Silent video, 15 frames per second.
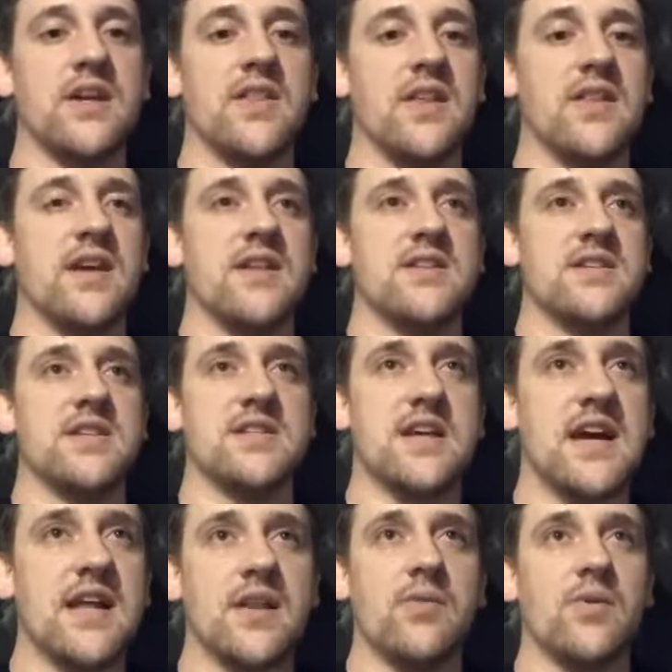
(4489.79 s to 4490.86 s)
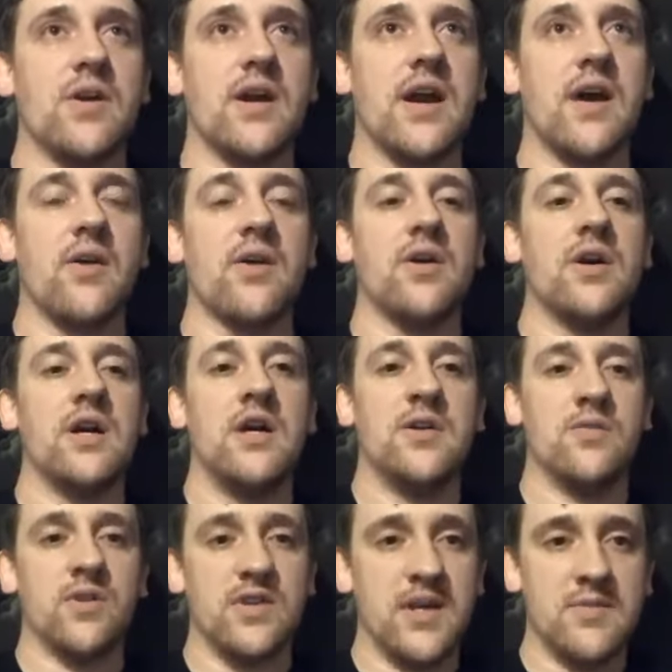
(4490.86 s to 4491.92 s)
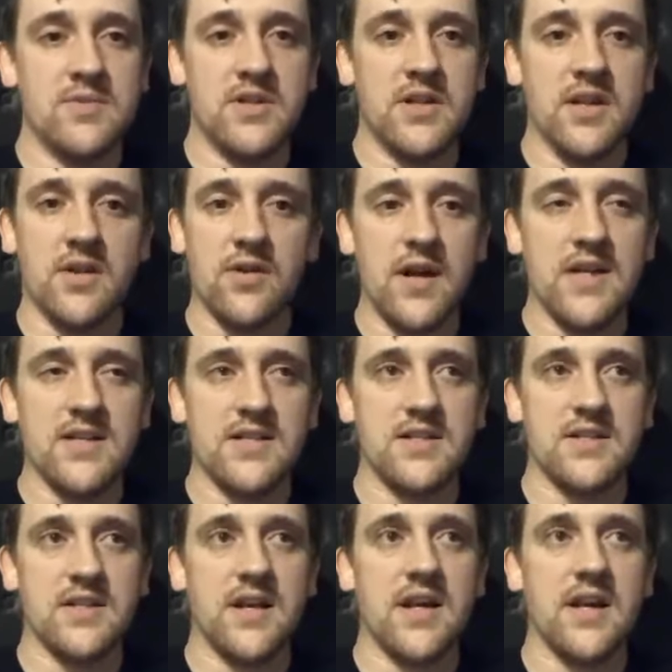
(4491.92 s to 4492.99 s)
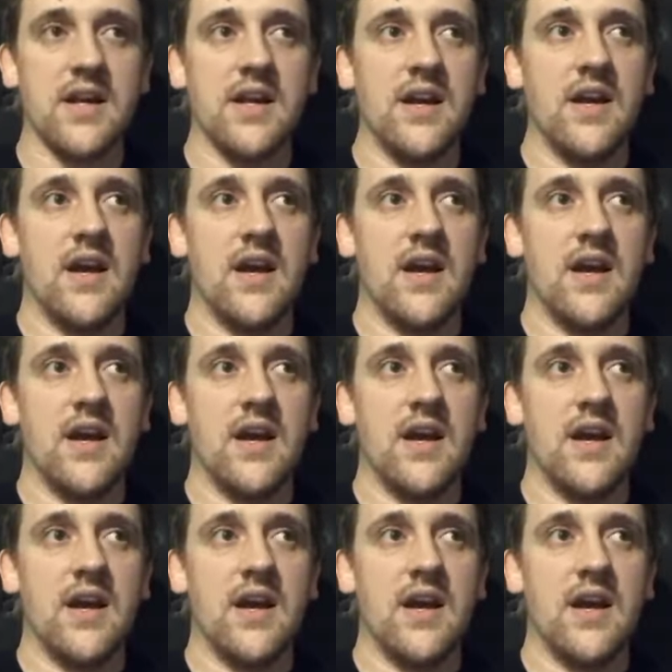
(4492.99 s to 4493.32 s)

I think that is exactly what our redemption in Christ is like.